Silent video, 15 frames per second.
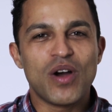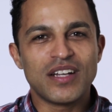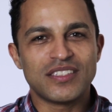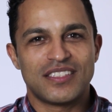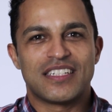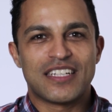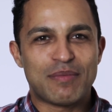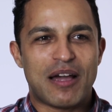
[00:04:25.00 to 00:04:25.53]

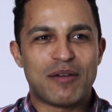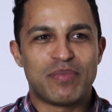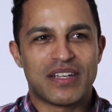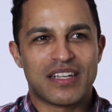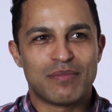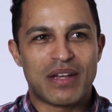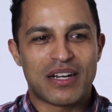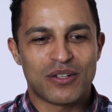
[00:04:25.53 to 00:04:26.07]
worst thing about
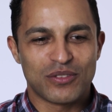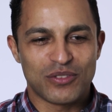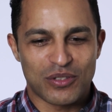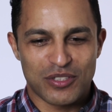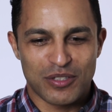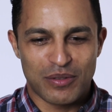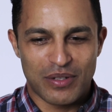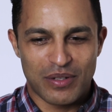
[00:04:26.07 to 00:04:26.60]
being a medical
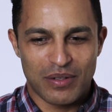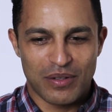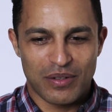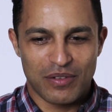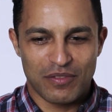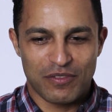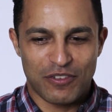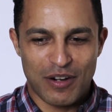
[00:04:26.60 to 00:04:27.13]
doctor
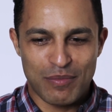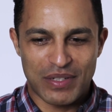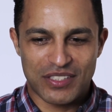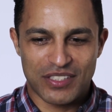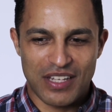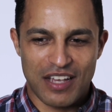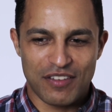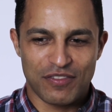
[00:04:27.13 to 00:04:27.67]
for
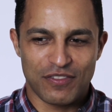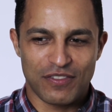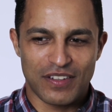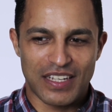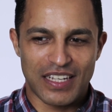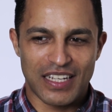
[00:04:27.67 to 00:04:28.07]
MSF